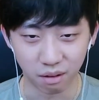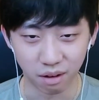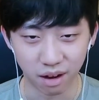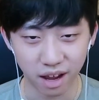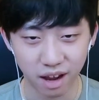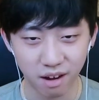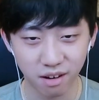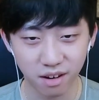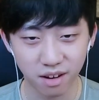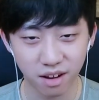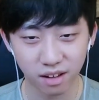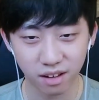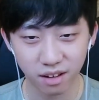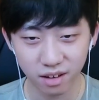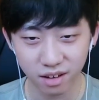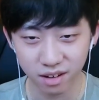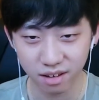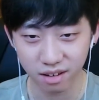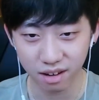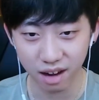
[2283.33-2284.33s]
hair
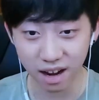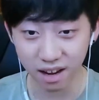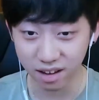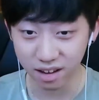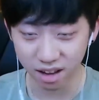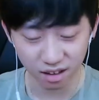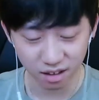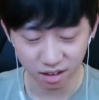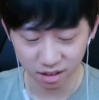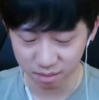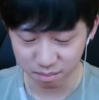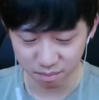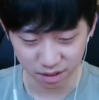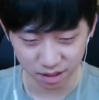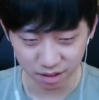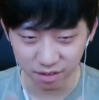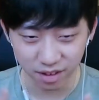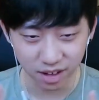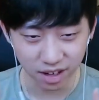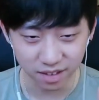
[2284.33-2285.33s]
color, eye color,
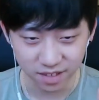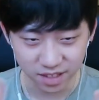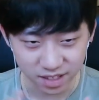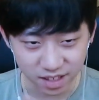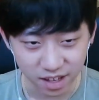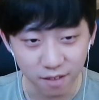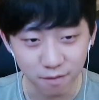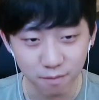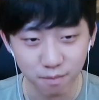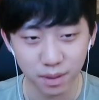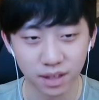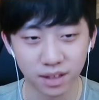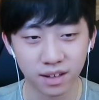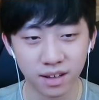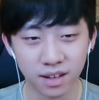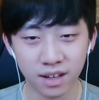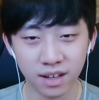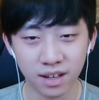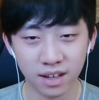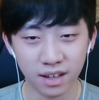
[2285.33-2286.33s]
different kind of stuff,
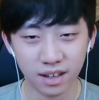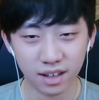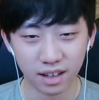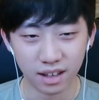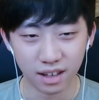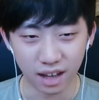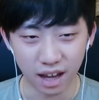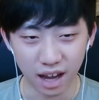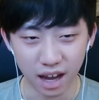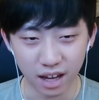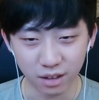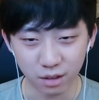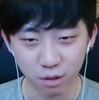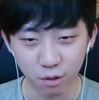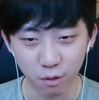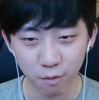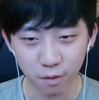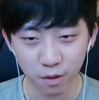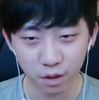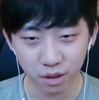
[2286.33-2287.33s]
but I
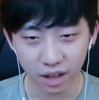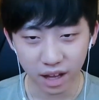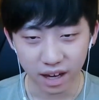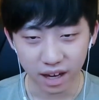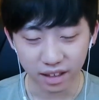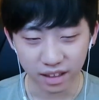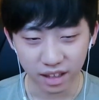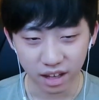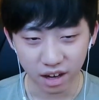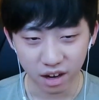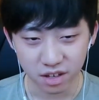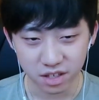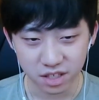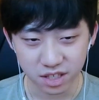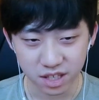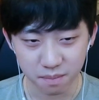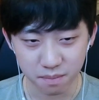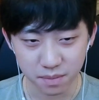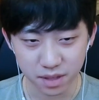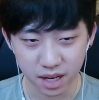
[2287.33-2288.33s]
do feel like there are
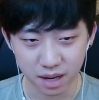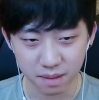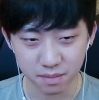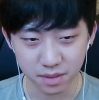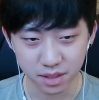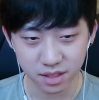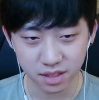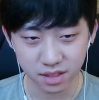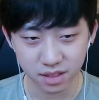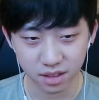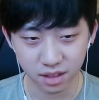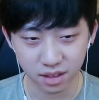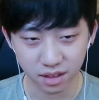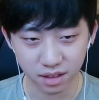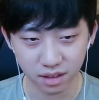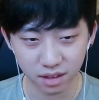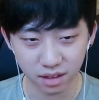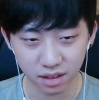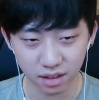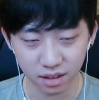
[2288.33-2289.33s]
sometimes
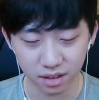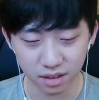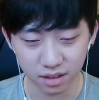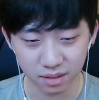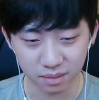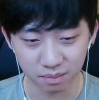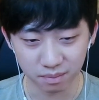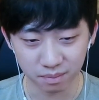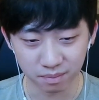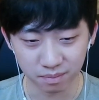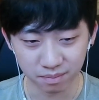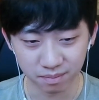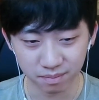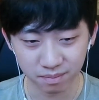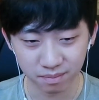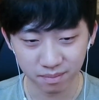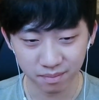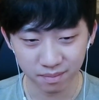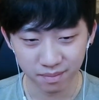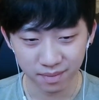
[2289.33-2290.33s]
um
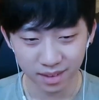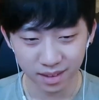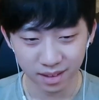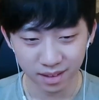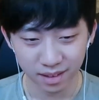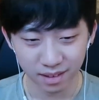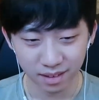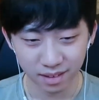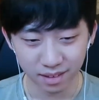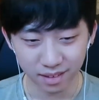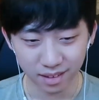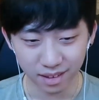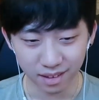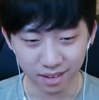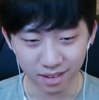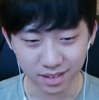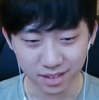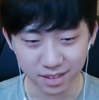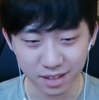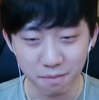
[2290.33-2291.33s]

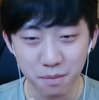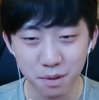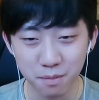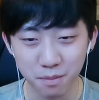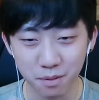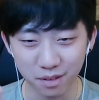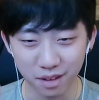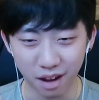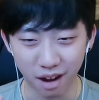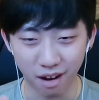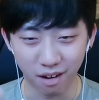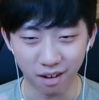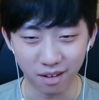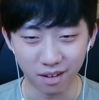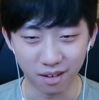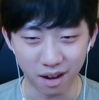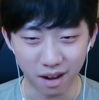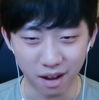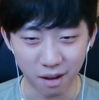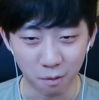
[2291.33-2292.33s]
some people
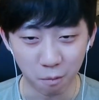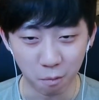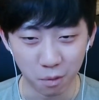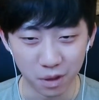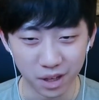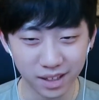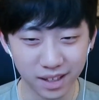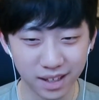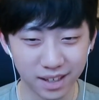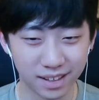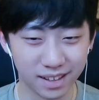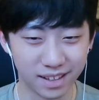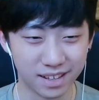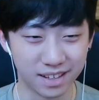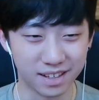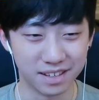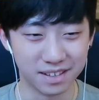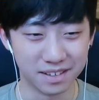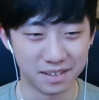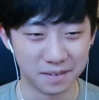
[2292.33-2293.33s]
are
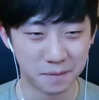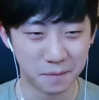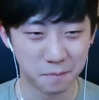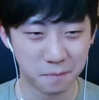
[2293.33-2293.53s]
unwillingly